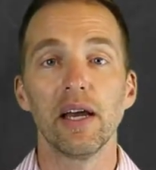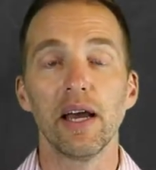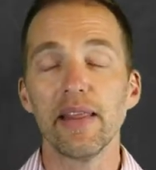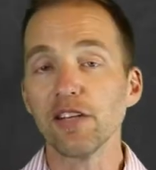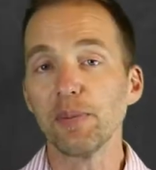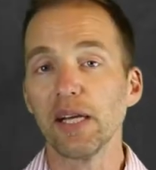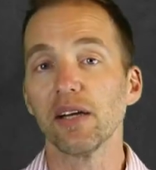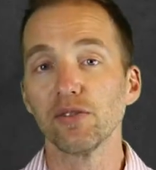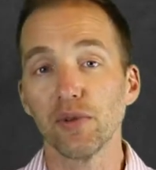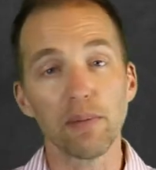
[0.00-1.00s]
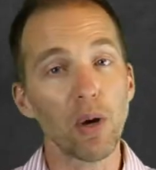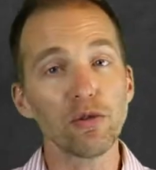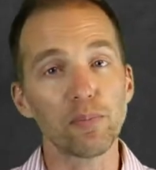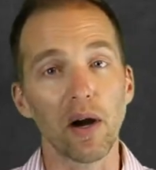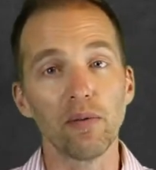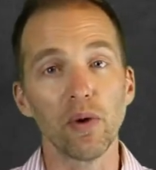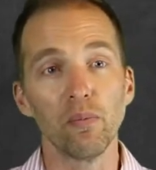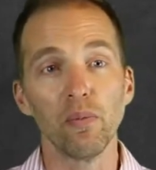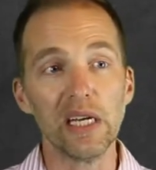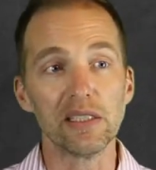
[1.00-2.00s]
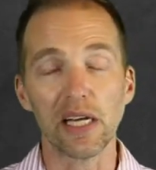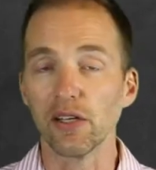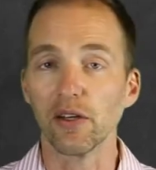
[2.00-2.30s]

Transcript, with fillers: And that's because, for the most part, when we take a